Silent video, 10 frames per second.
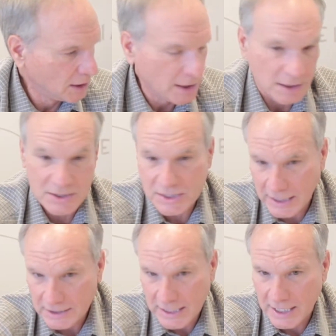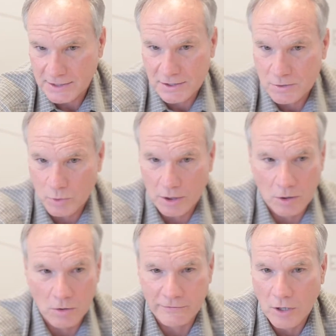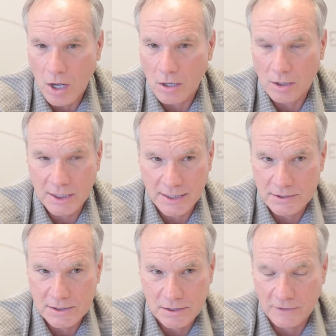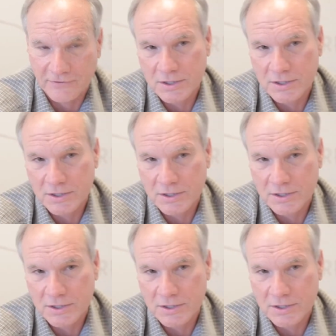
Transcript: Estate taxes. We're going to go over all kinds of stuff.